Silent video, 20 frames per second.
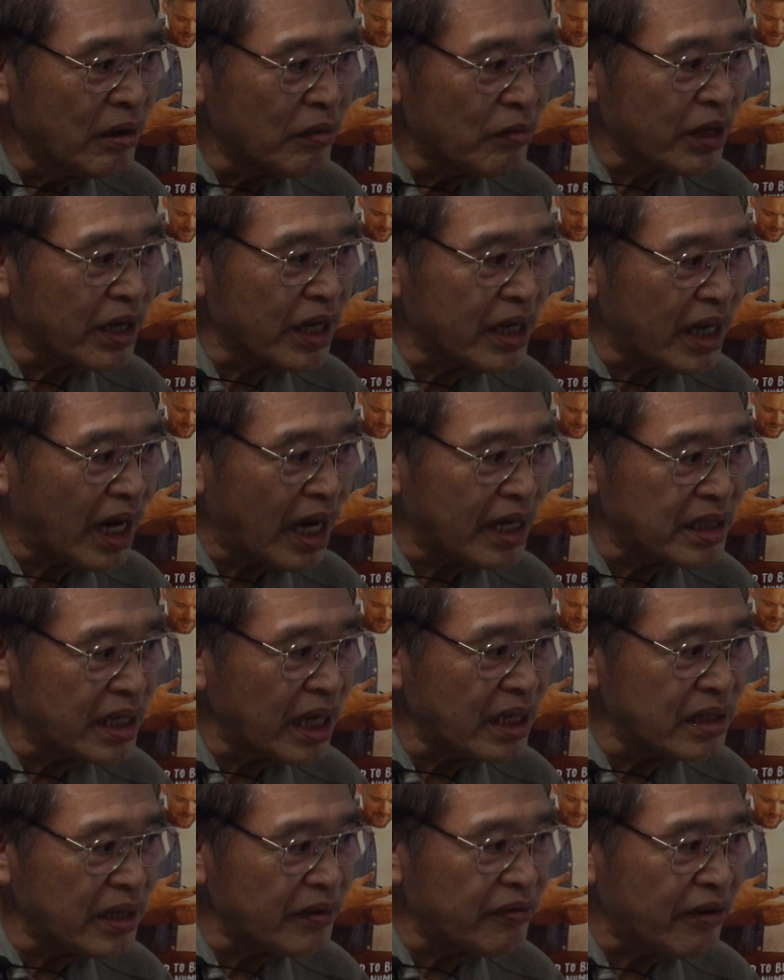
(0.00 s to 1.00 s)
we can
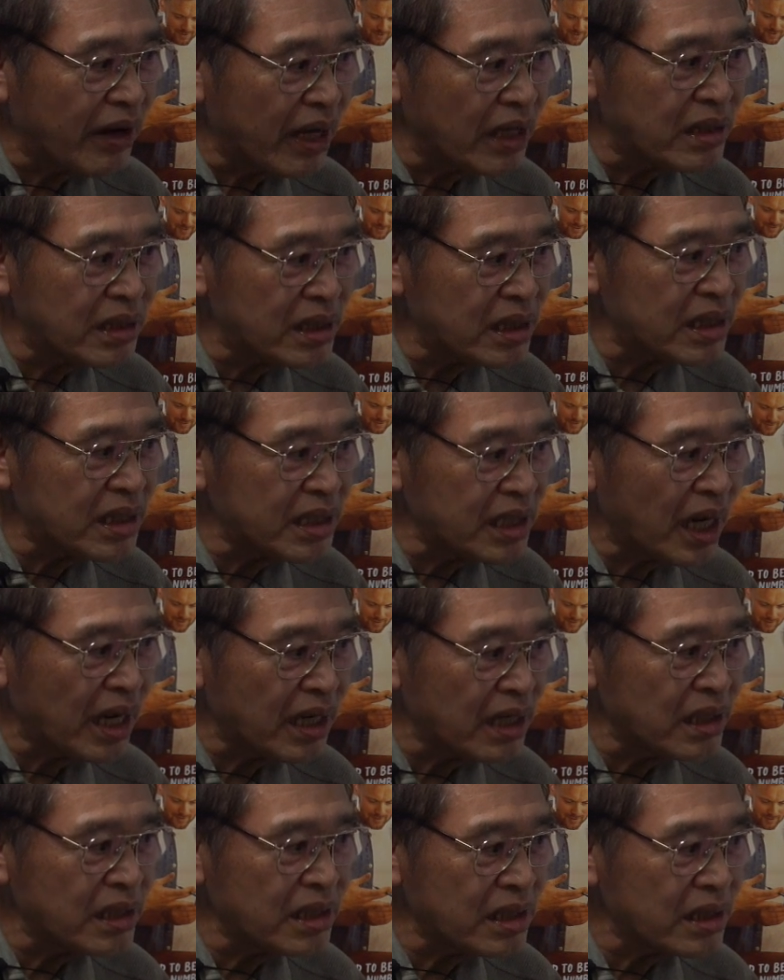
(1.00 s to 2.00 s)
identify sea
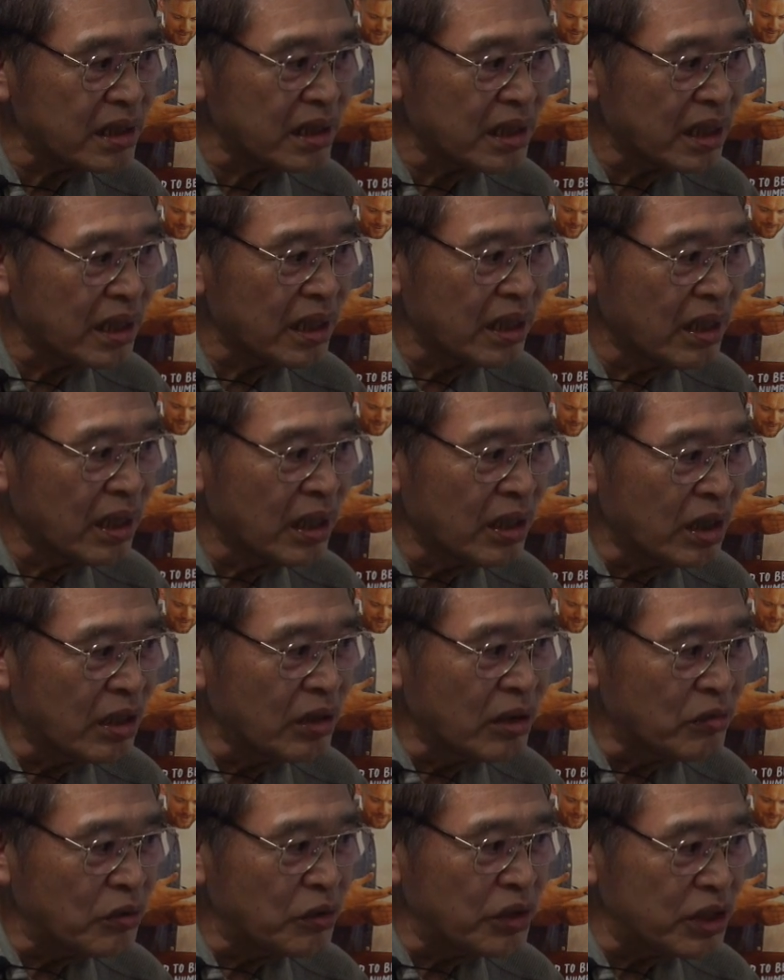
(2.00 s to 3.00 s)
ice
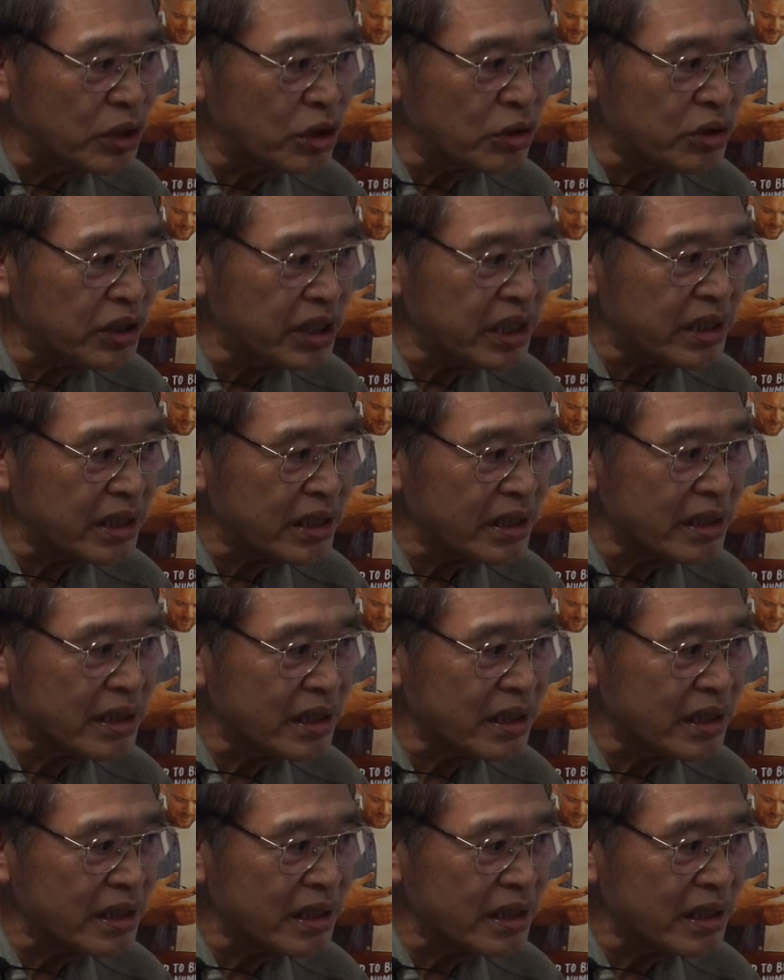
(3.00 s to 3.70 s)
retreat.